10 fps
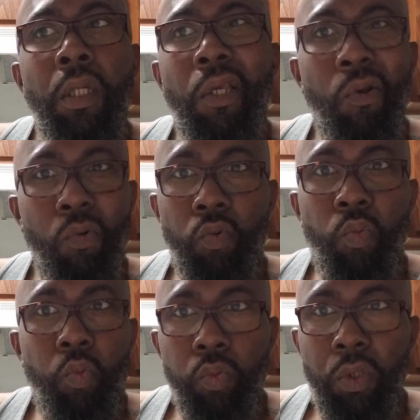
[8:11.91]
you know,
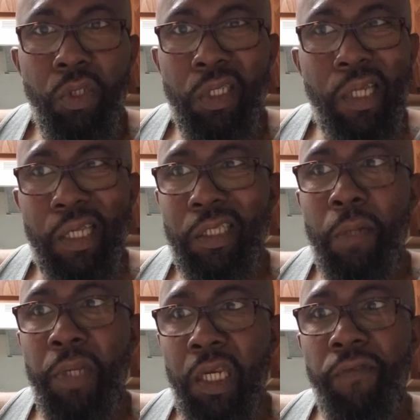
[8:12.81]
you just got
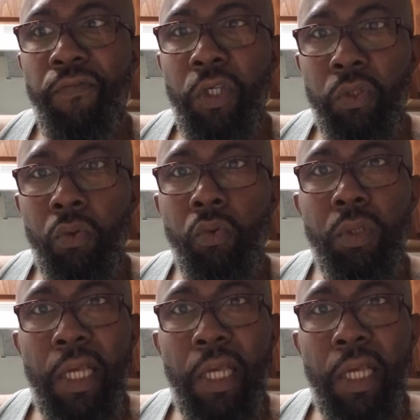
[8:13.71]
some individuals